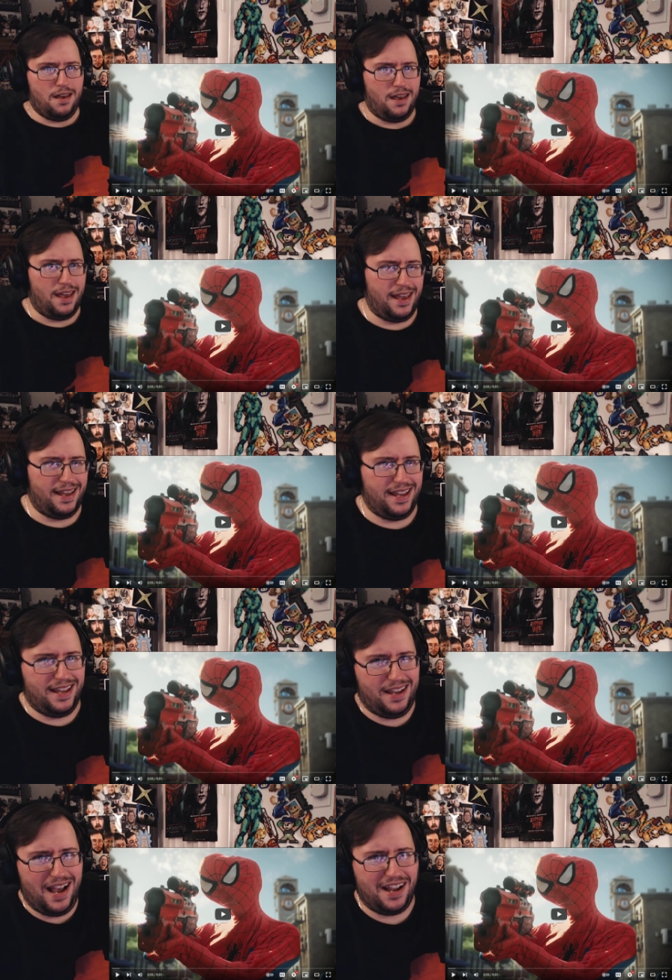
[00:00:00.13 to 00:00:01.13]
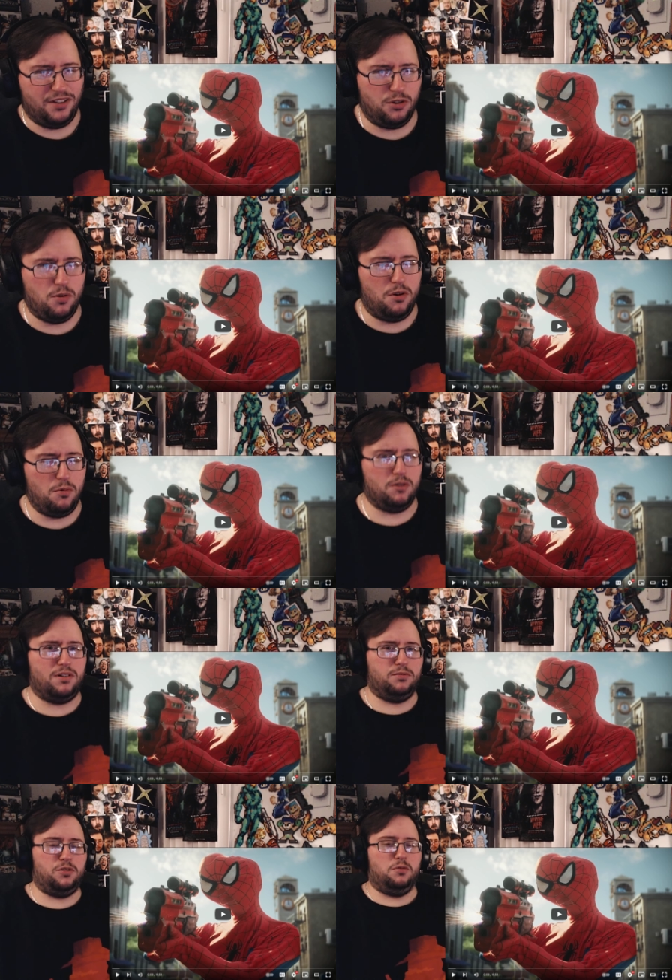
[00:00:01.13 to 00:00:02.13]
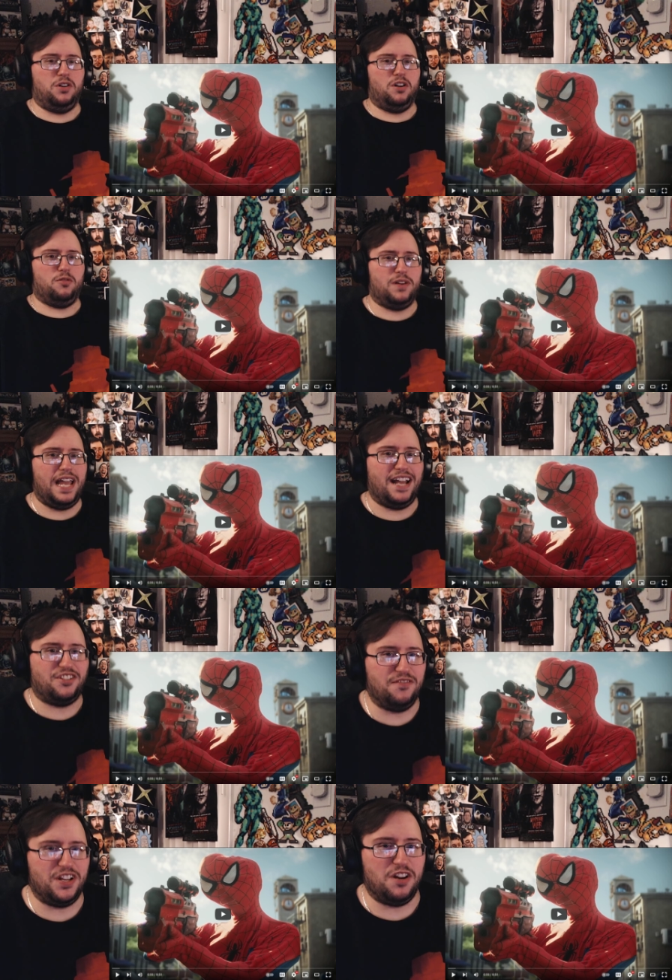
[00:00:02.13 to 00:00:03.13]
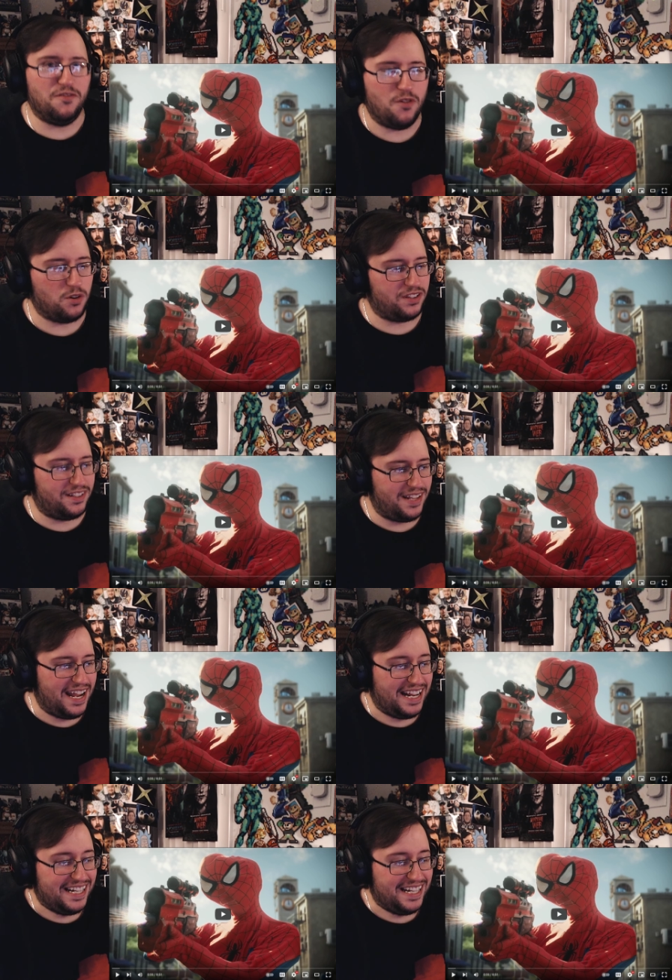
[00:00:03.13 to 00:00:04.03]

Hey, how you doing? Welcome to another reaction video for today in